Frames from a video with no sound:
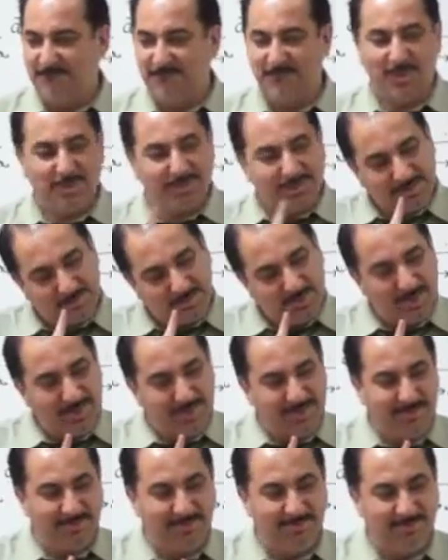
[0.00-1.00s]
Not
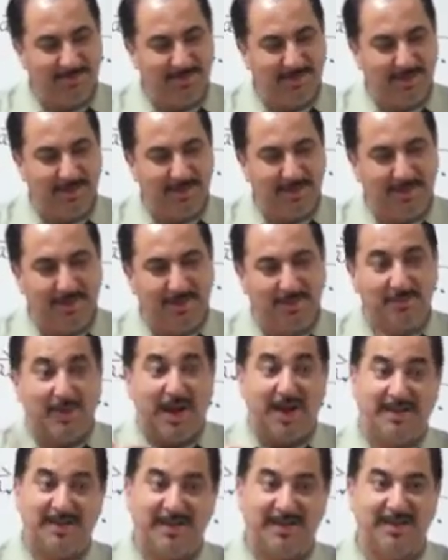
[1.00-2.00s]
speed.
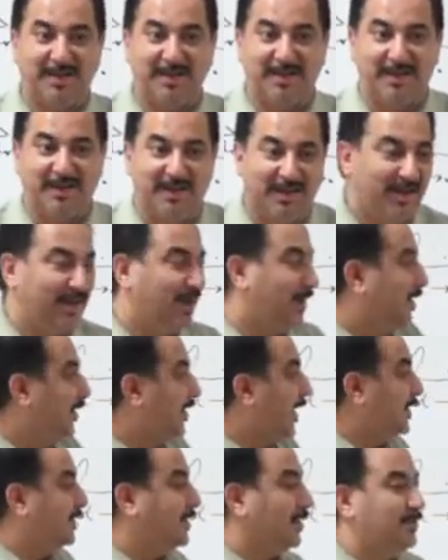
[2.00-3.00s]
But
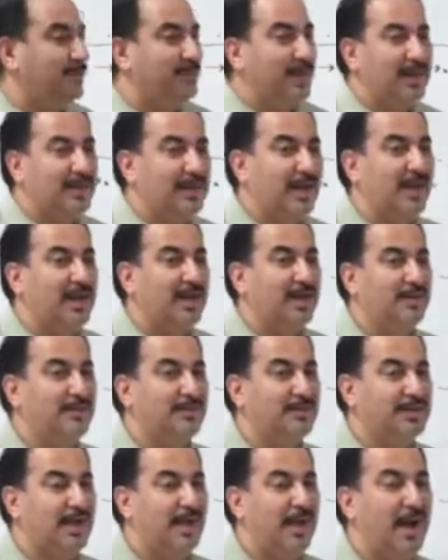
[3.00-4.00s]
does it matter here
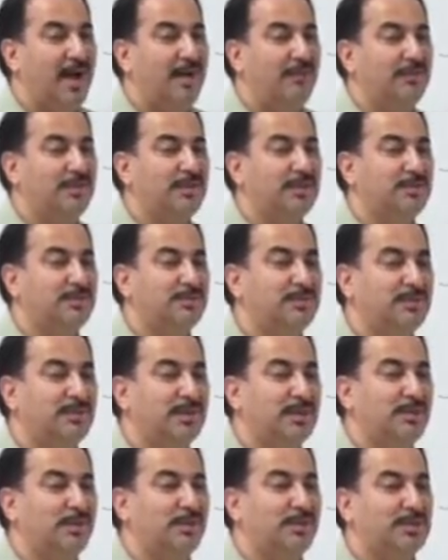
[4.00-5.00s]
to say average
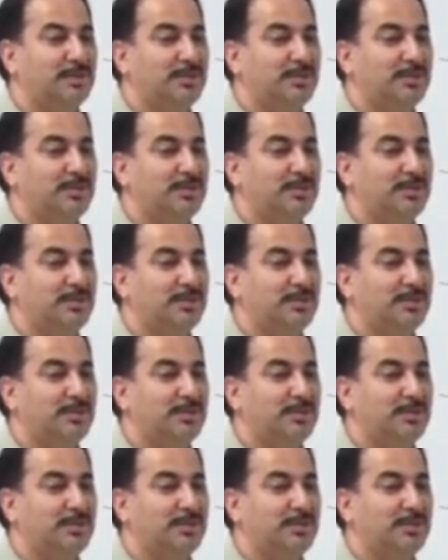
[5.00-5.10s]
speed or